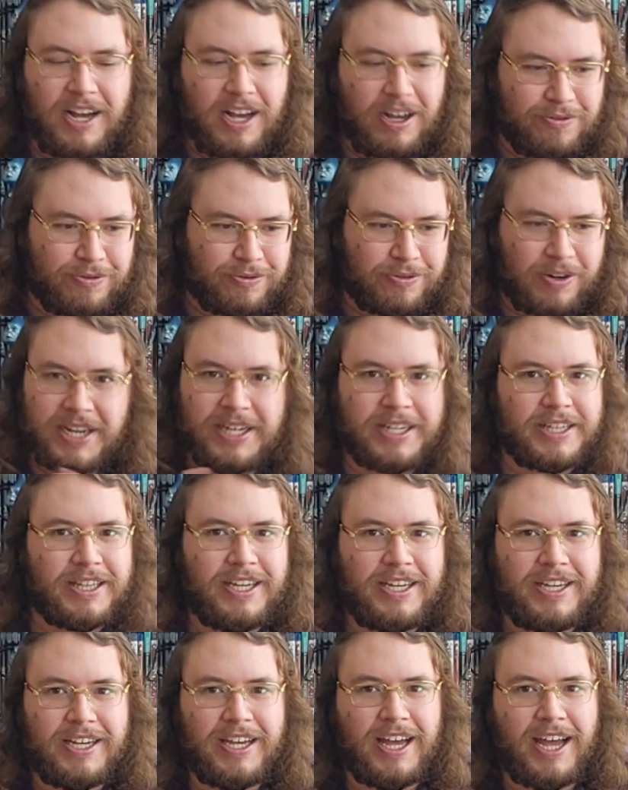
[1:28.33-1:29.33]

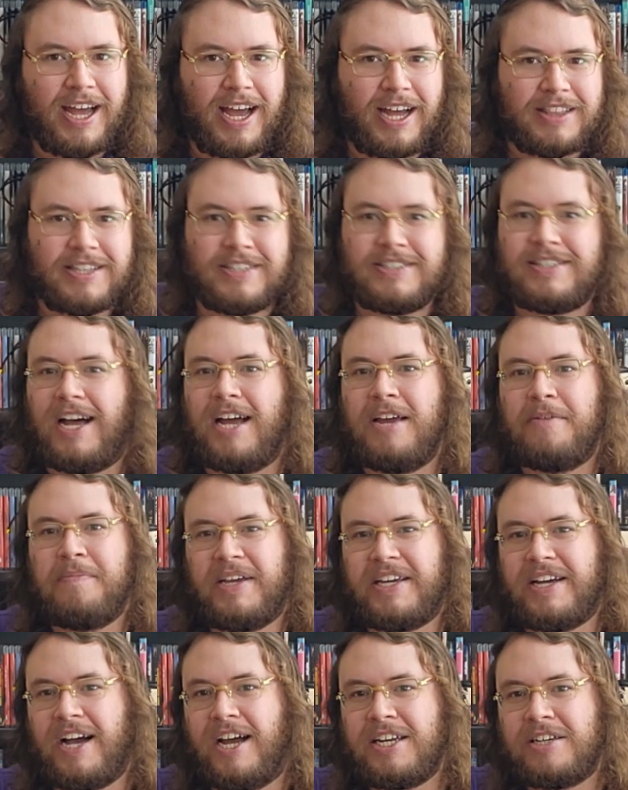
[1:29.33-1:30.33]
Frankly, at the time,
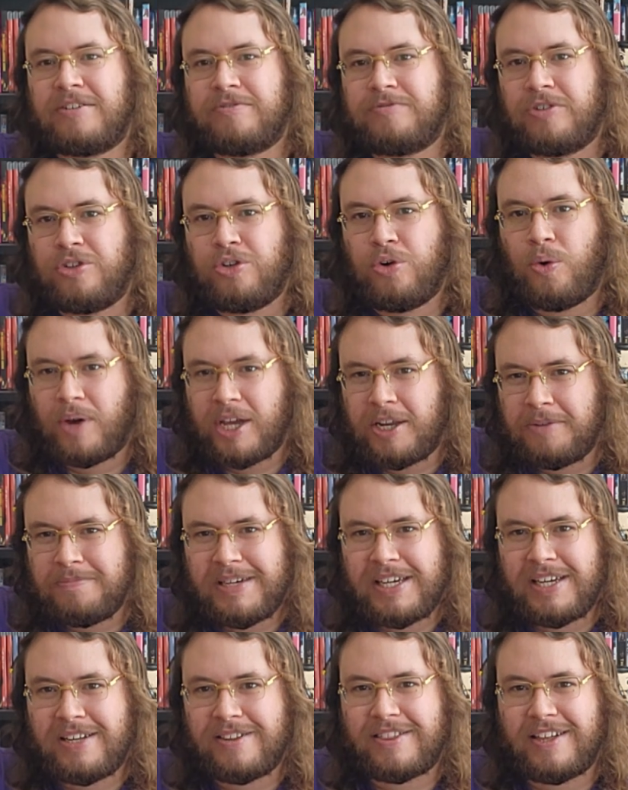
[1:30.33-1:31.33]
it kind of annoyed
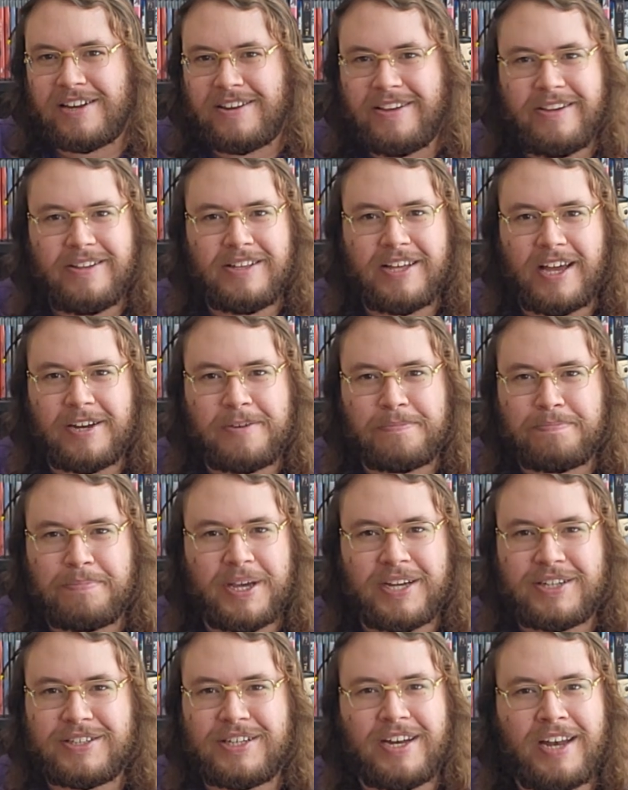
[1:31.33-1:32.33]
me that he had
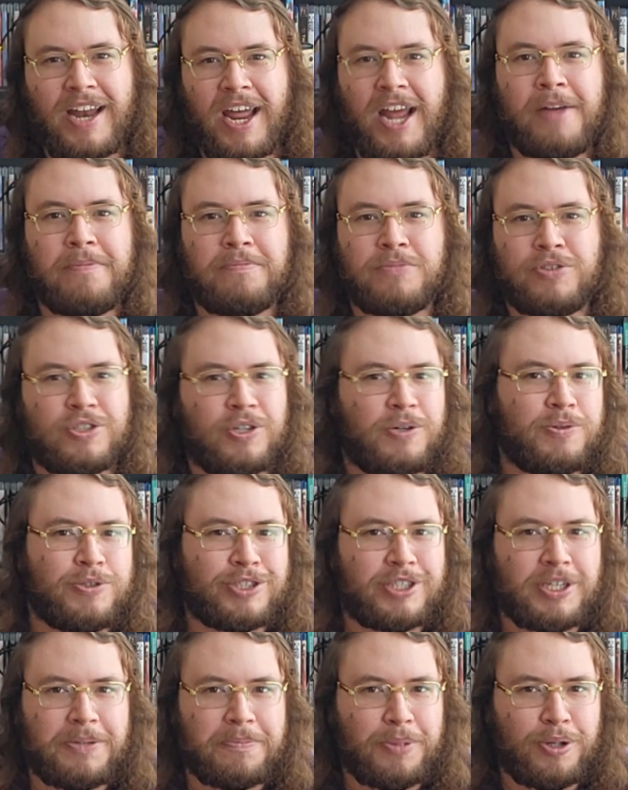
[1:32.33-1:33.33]
picked a name so
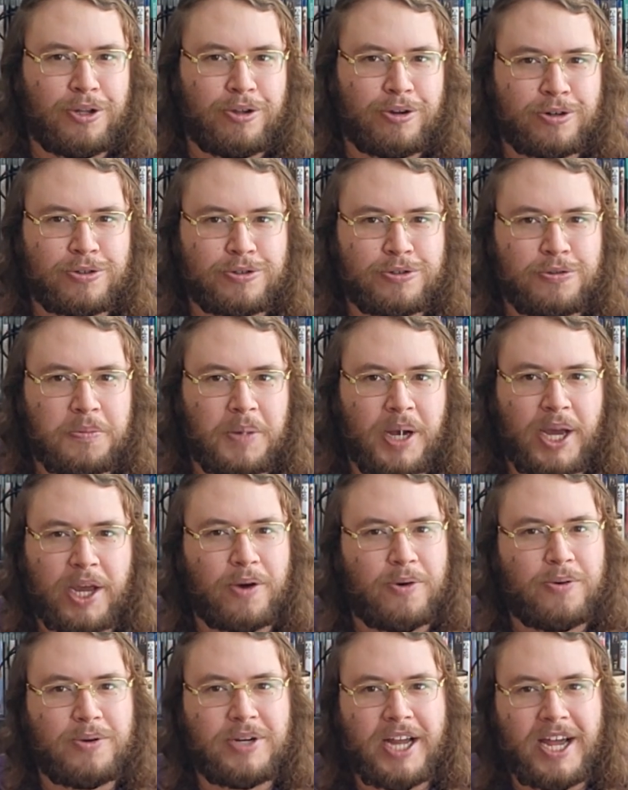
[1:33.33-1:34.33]
similar to my
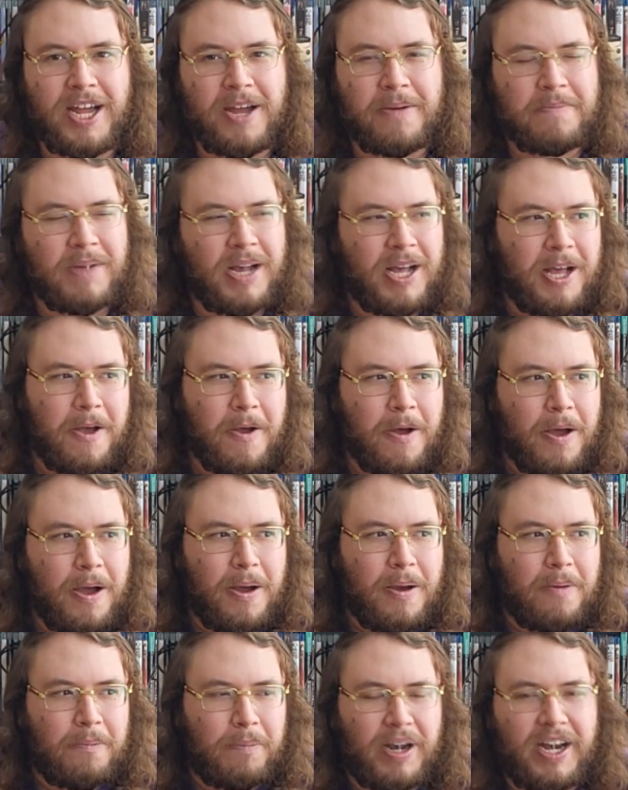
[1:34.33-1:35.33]
own name,
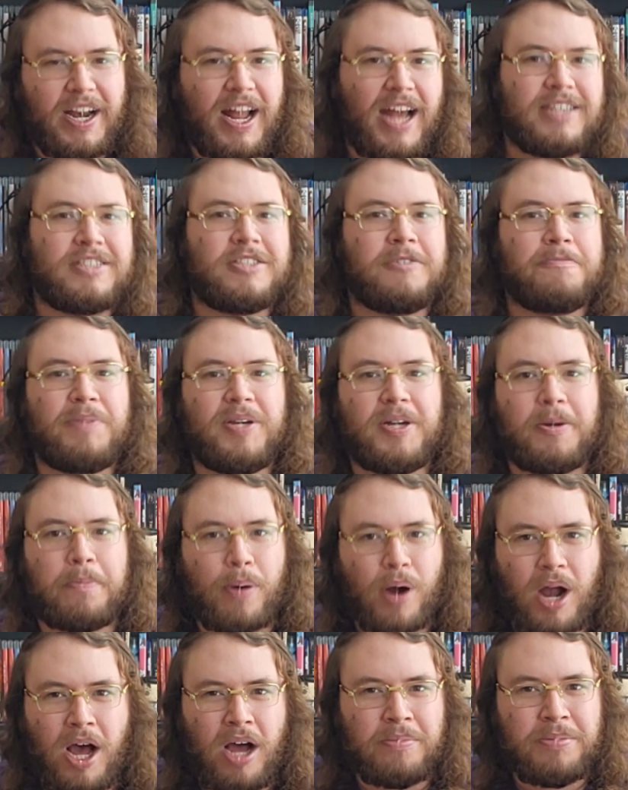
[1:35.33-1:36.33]
but it hasn't been a
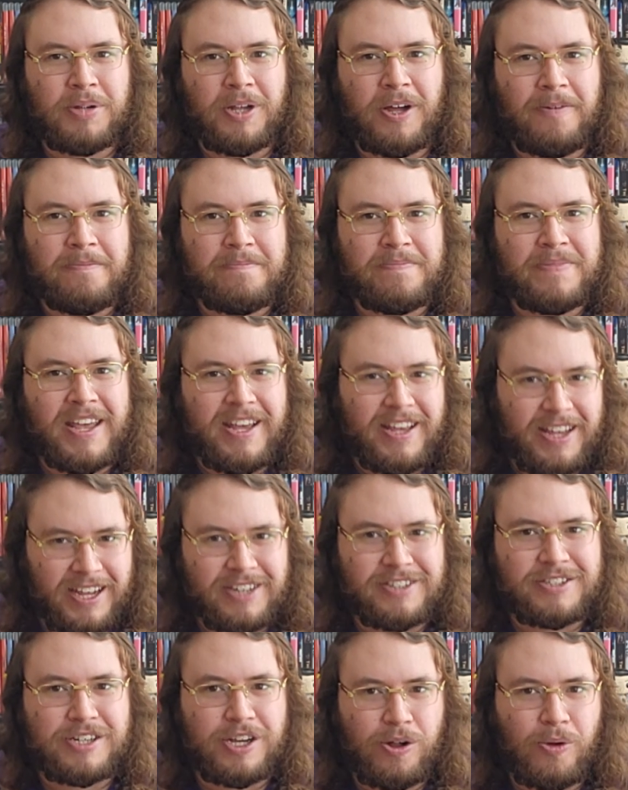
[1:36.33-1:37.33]
problem
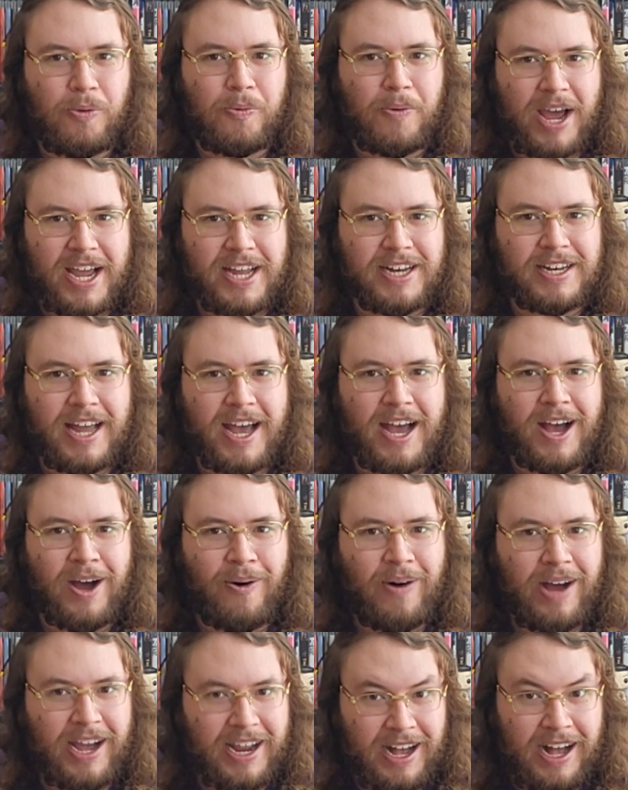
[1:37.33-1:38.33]
until right
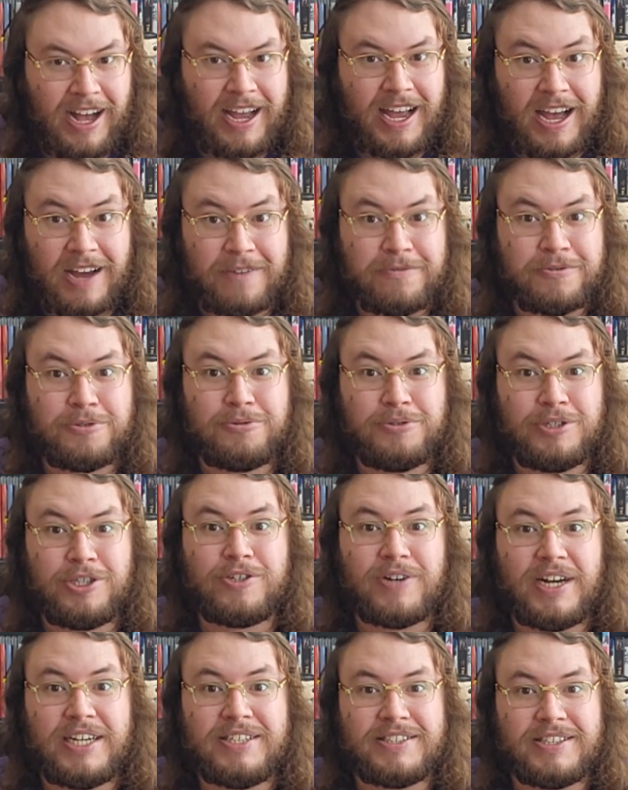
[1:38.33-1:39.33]
now. I have to
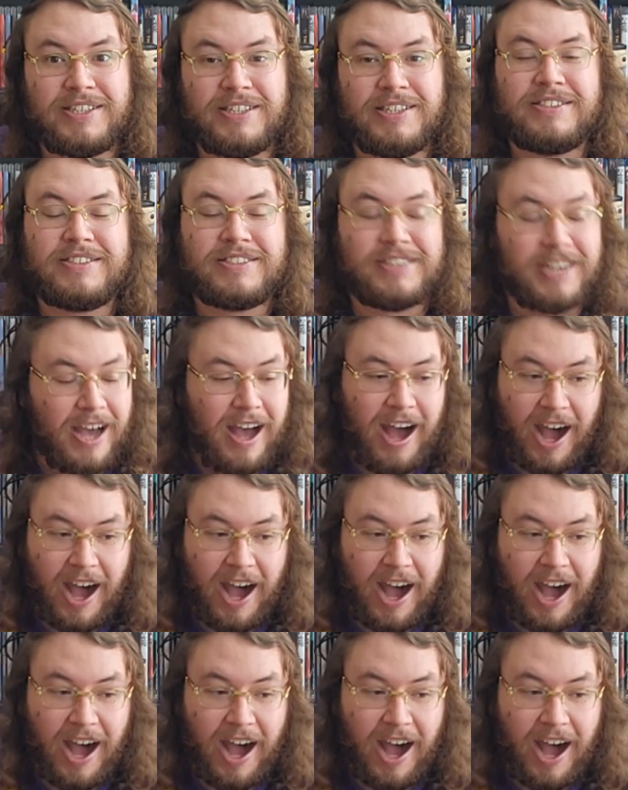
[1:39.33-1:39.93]
address this.